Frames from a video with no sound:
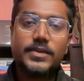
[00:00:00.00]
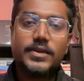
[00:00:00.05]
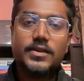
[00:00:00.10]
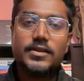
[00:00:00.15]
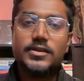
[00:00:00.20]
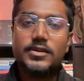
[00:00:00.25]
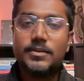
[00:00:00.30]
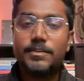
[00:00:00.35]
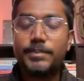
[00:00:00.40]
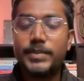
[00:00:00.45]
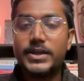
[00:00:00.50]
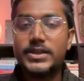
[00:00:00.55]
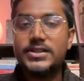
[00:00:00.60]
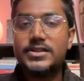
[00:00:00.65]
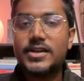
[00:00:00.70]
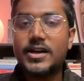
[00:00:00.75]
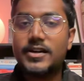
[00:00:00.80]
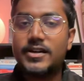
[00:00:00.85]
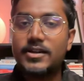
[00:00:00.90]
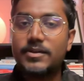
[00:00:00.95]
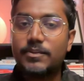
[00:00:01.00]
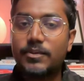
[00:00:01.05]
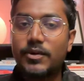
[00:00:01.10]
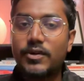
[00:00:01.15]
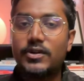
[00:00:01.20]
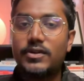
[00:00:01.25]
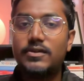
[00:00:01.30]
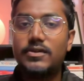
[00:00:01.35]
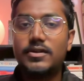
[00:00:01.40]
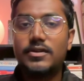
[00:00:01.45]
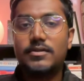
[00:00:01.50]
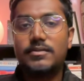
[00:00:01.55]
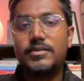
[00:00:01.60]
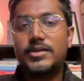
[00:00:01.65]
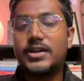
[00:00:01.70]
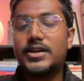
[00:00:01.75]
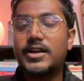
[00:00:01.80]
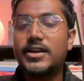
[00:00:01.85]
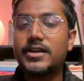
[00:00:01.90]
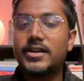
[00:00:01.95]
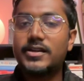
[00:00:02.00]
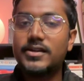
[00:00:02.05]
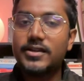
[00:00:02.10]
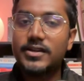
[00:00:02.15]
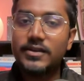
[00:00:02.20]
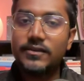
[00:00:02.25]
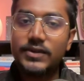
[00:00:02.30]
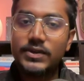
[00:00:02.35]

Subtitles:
the best starting point that I can give